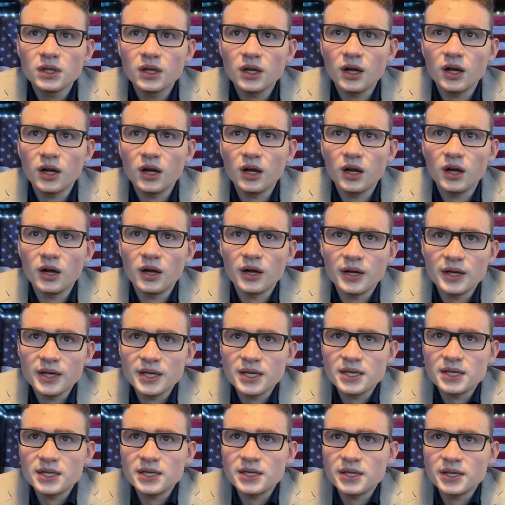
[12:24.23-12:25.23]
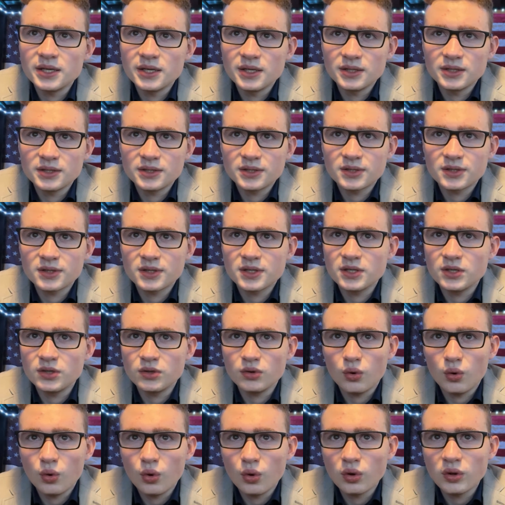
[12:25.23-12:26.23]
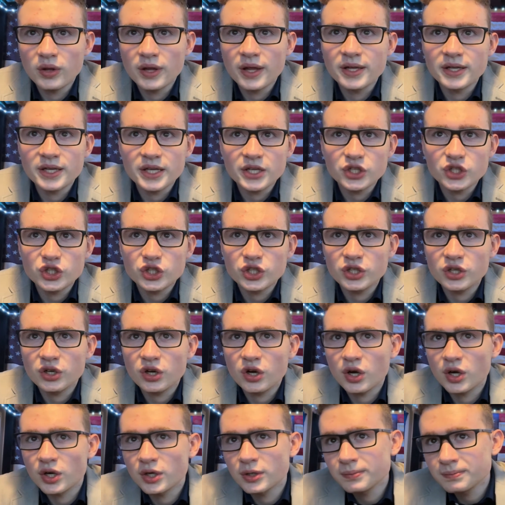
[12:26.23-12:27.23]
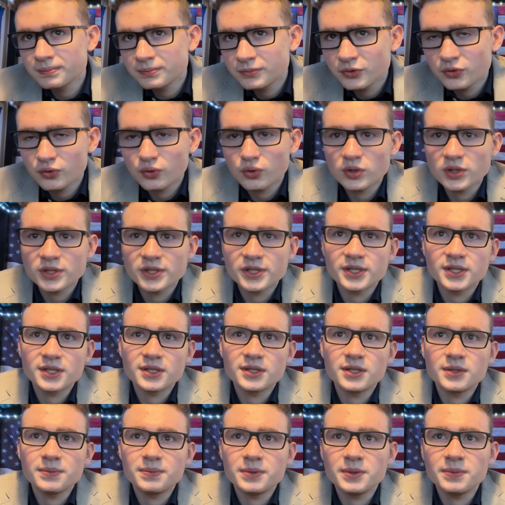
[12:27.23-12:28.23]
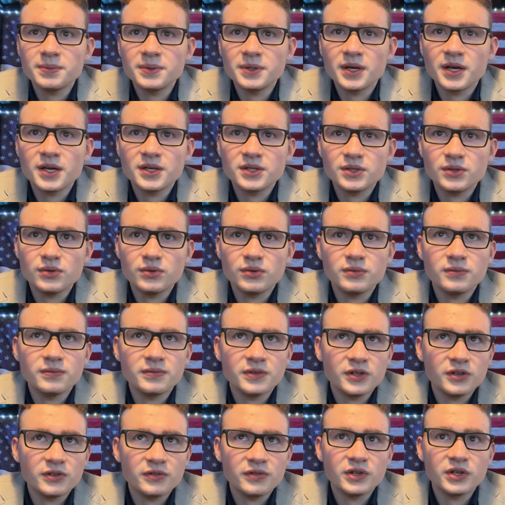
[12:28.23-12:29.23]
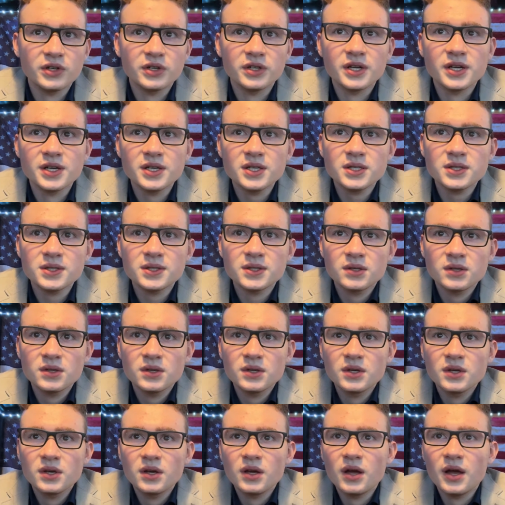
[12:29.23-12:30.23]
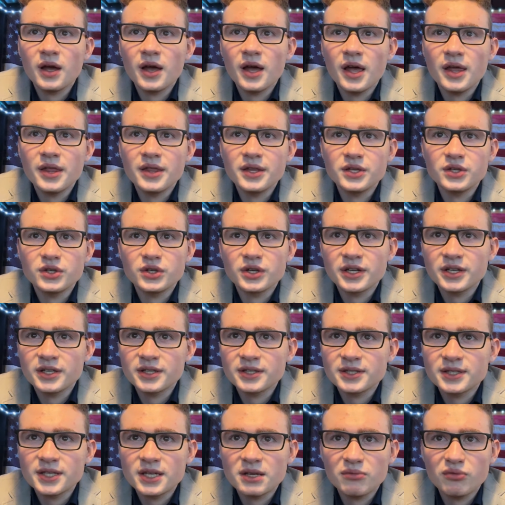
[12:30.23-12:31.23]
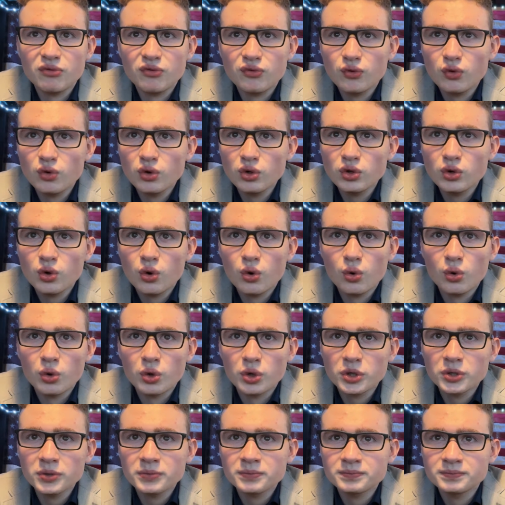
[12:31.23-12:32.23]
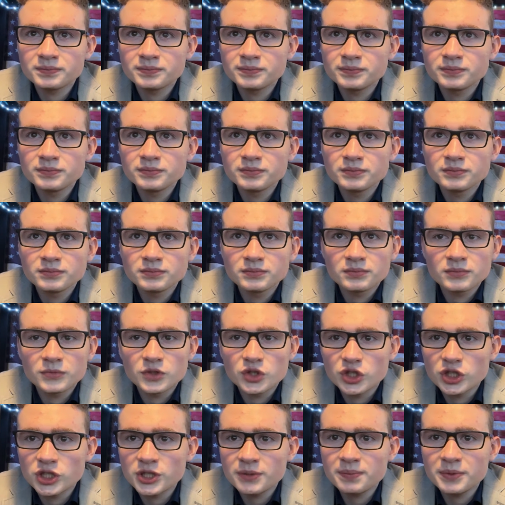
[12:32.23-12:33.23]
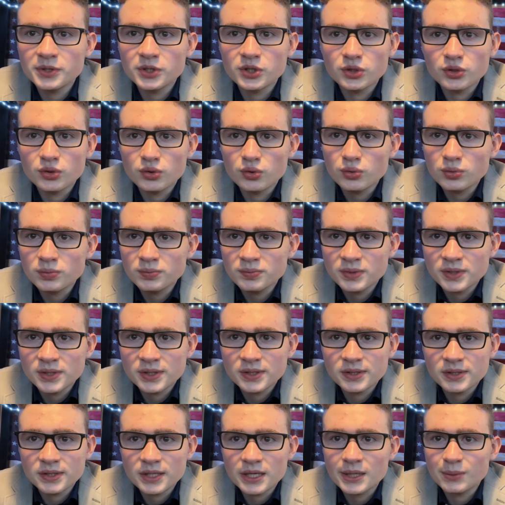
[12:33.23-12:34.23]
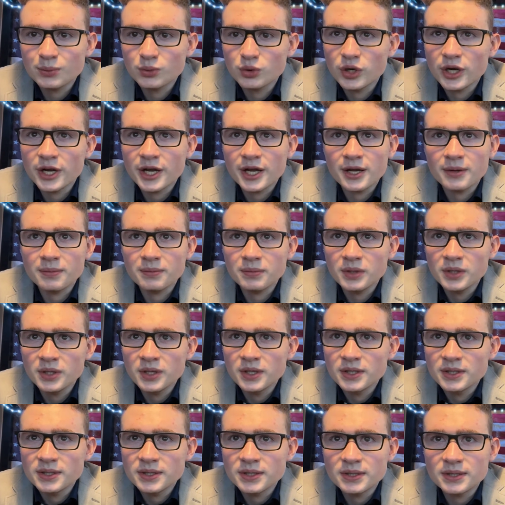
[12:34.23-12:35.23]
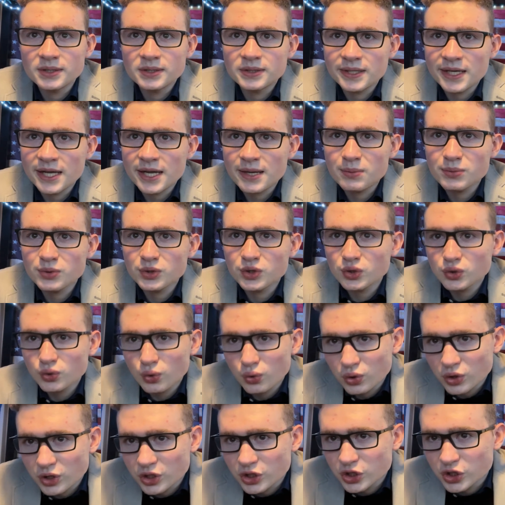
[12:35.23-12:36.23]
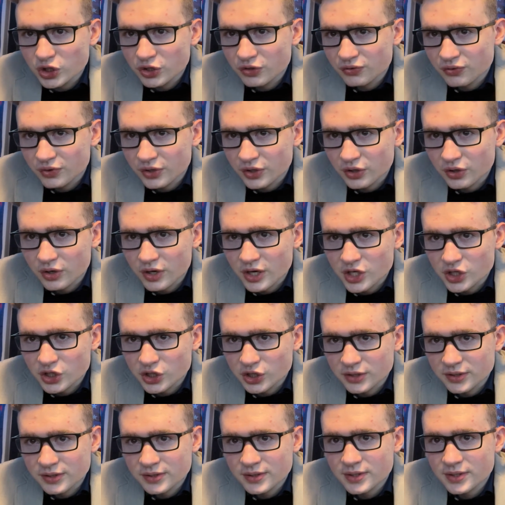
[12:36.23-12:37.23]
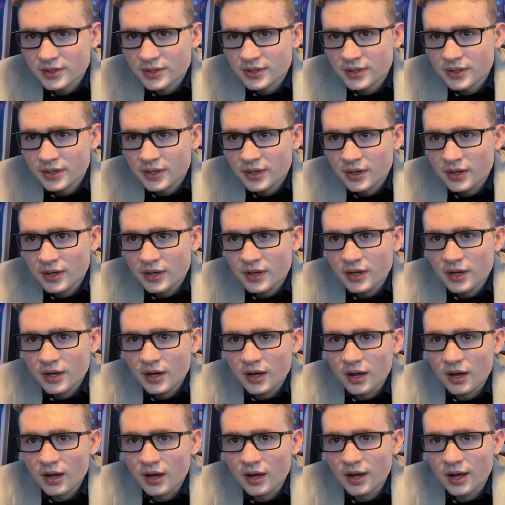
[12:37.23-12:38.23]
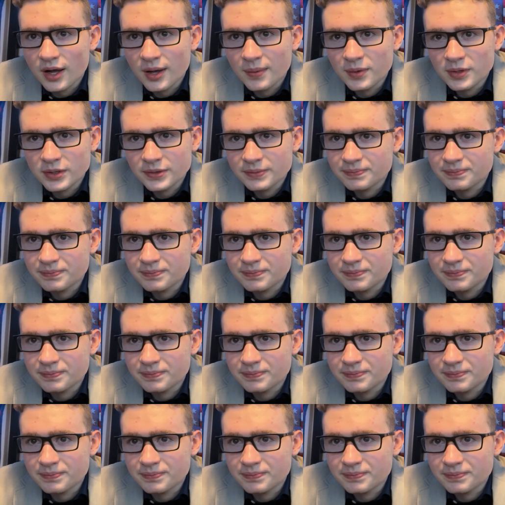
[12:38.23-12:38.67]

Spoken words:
It is the OLED HDR 460 ppi, so very, very nice. And then you're getting the same 4-core GPU, same RAM, same storage configurations, but